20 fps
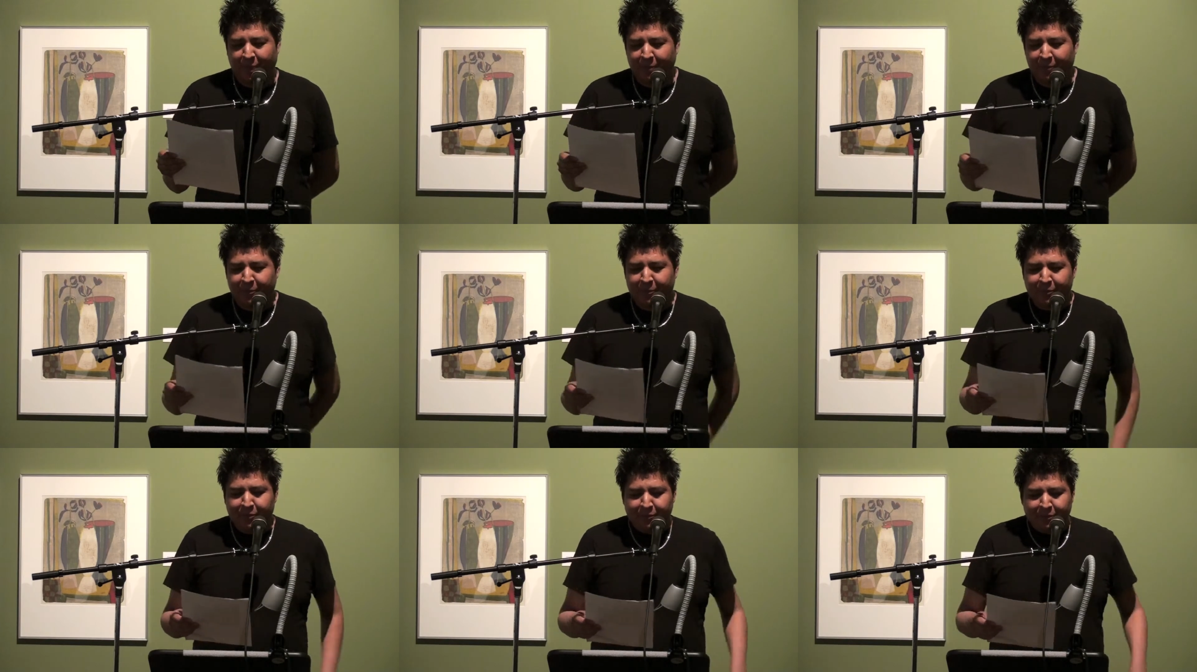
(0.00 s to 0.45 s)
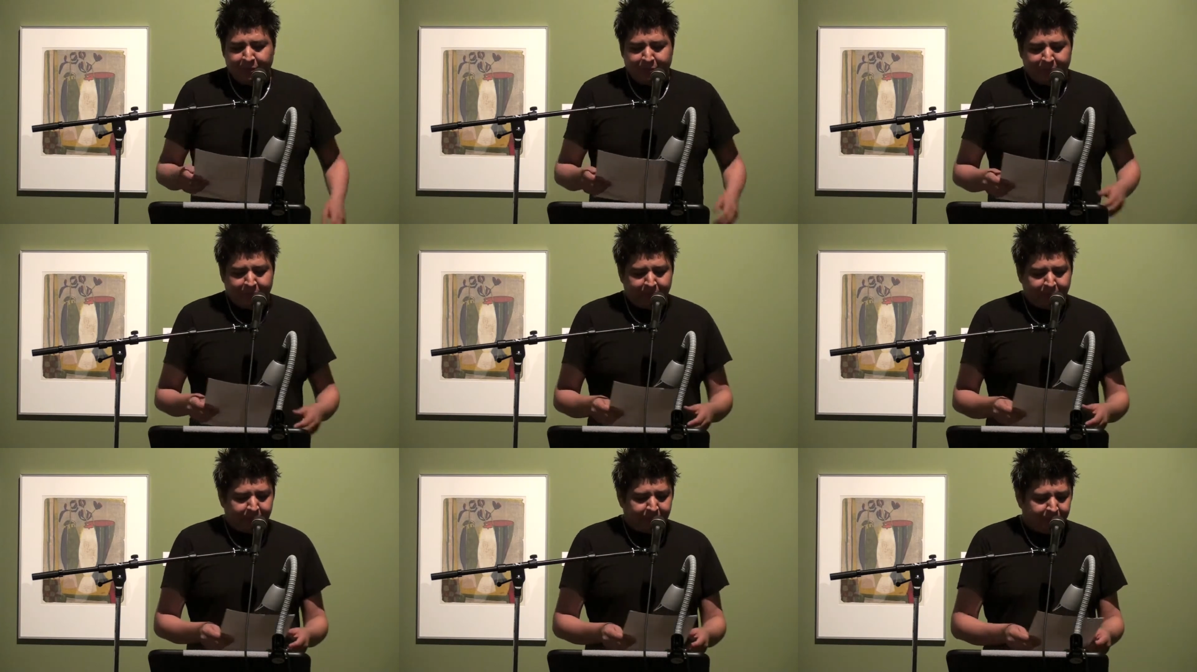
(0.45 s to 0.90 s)

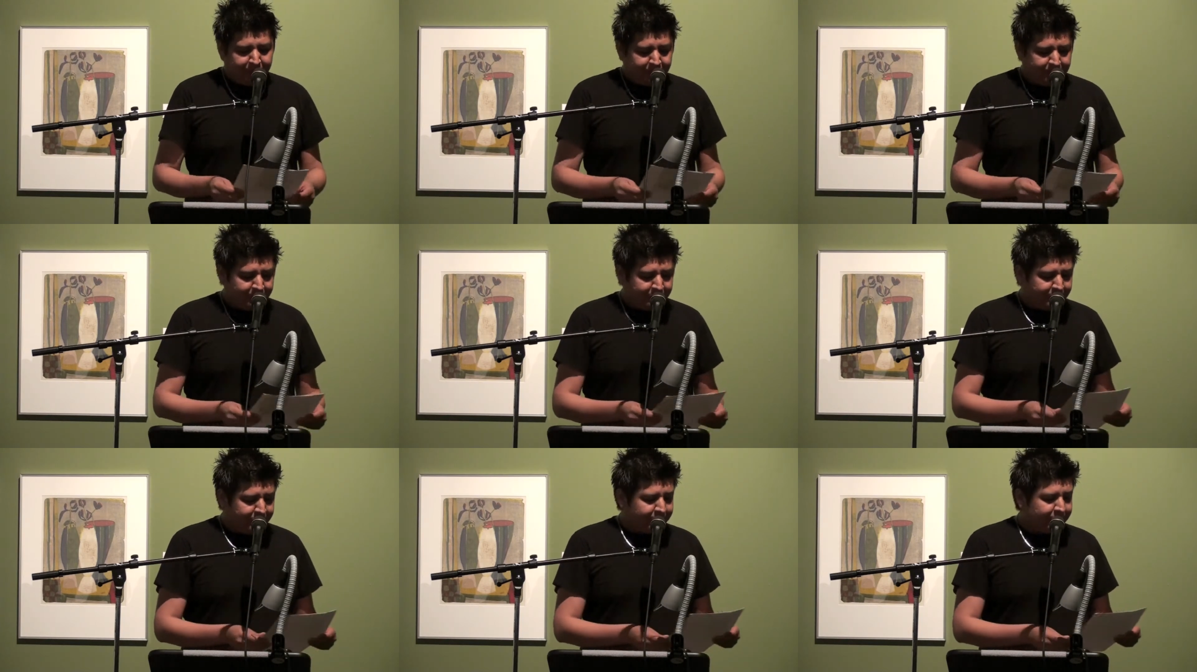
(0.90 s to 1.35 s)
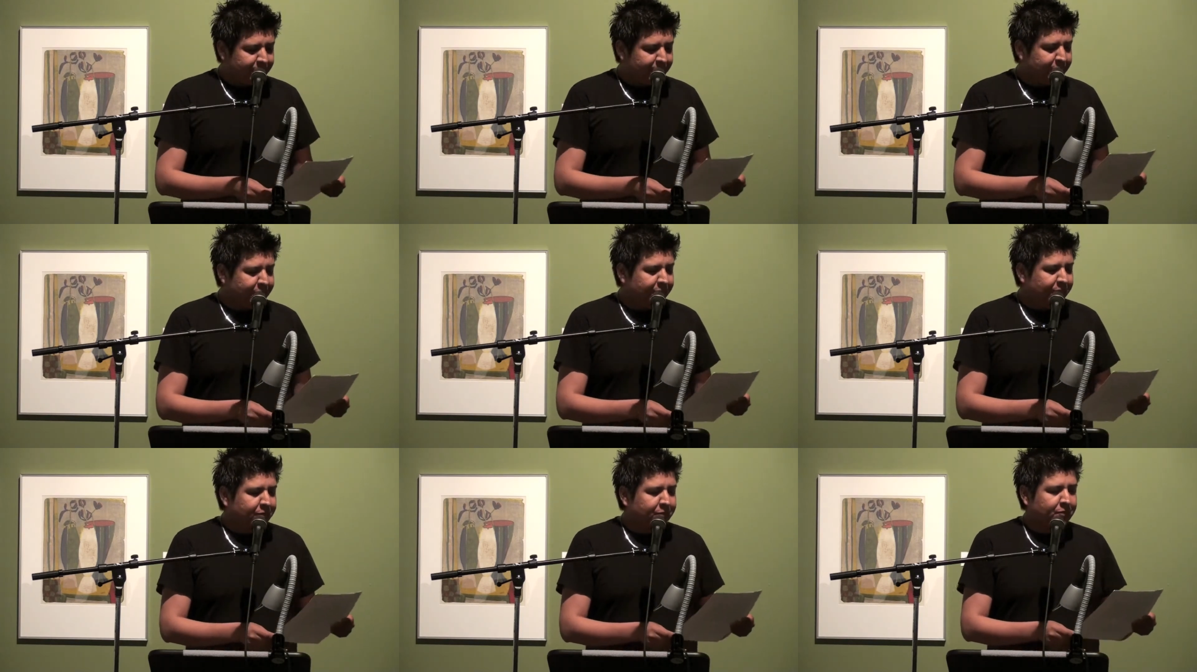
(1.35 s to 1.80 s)

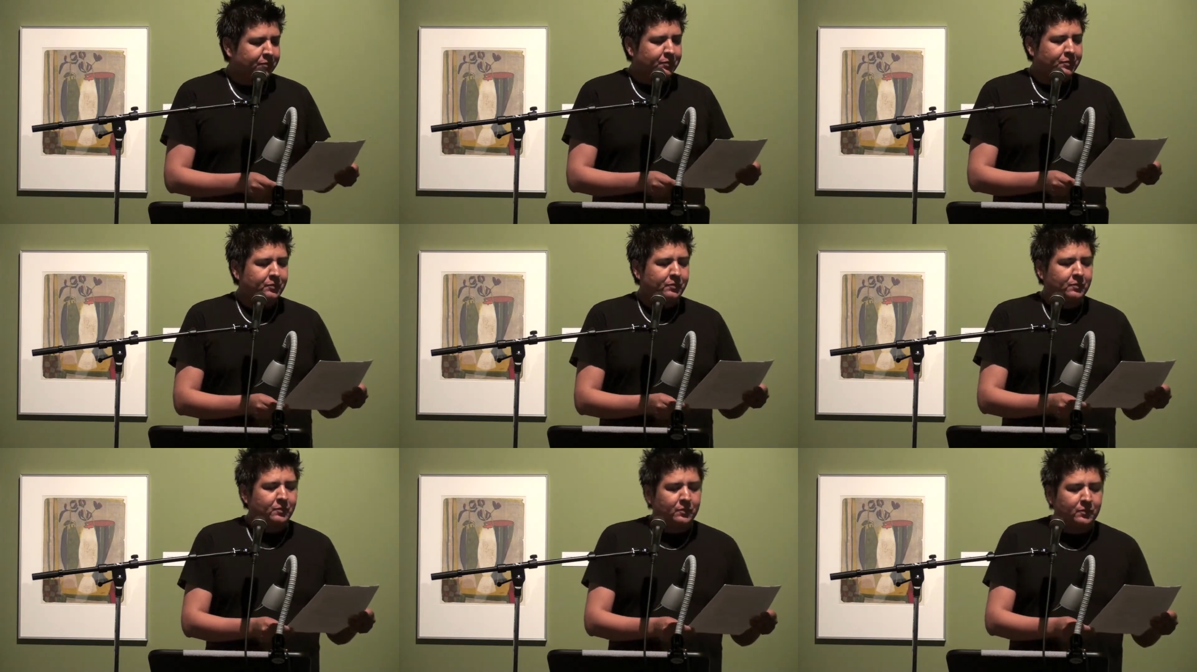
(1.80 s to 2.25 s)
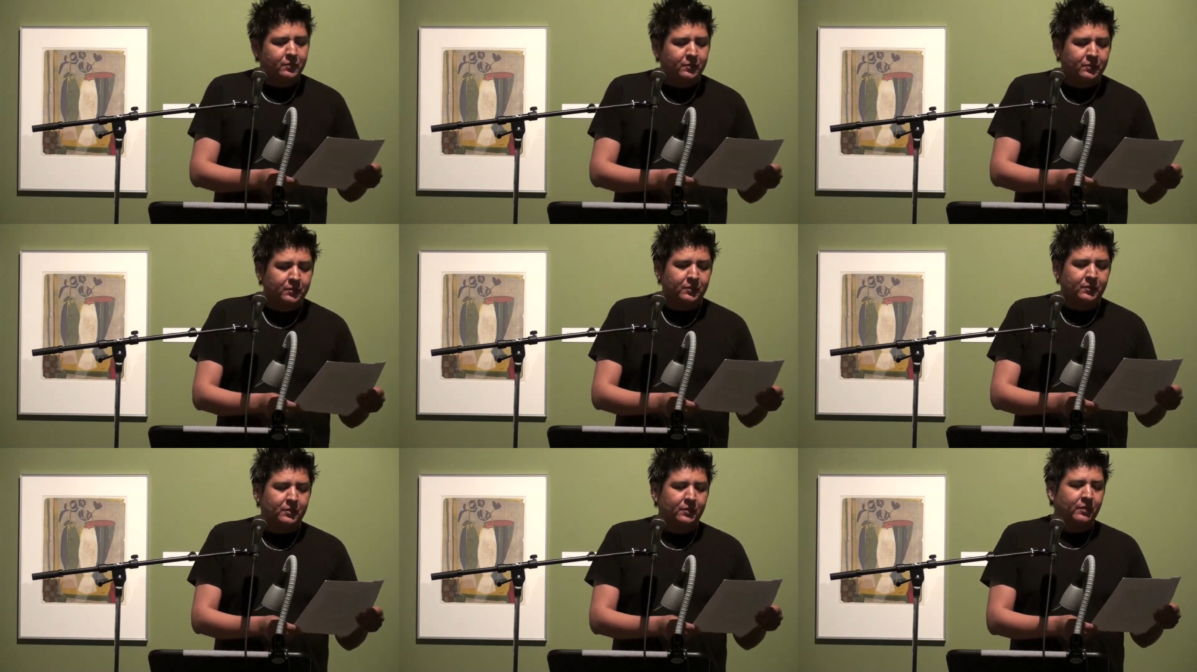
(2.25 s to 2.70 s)

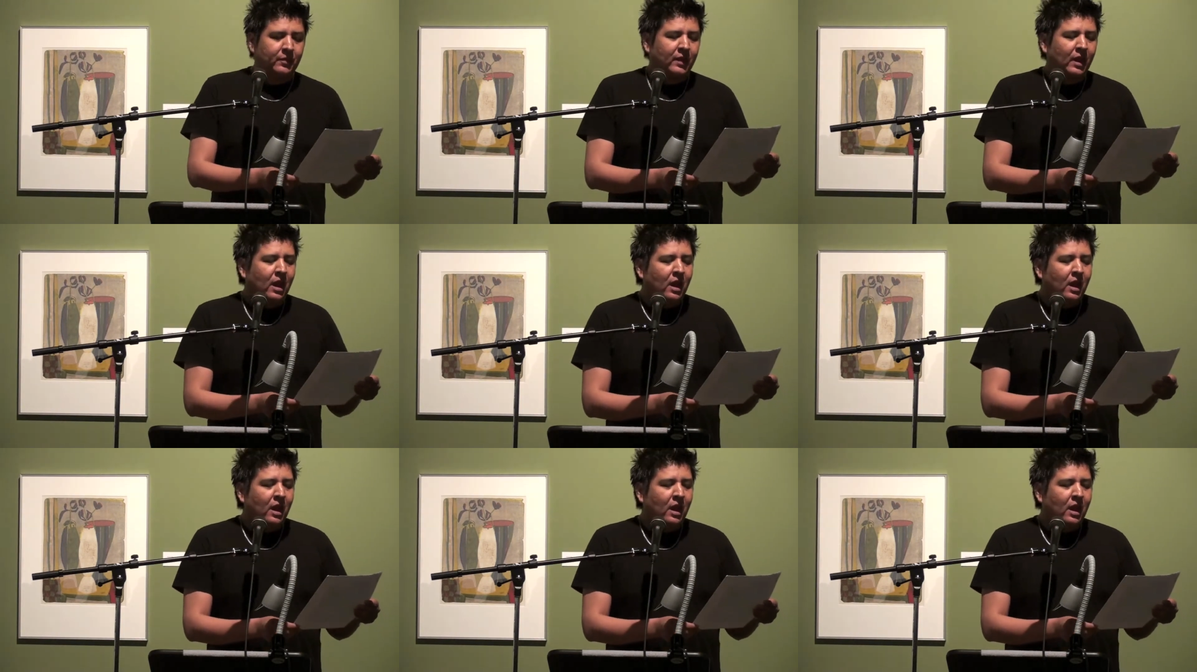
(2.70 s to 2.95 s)
No one is speaking in this clip.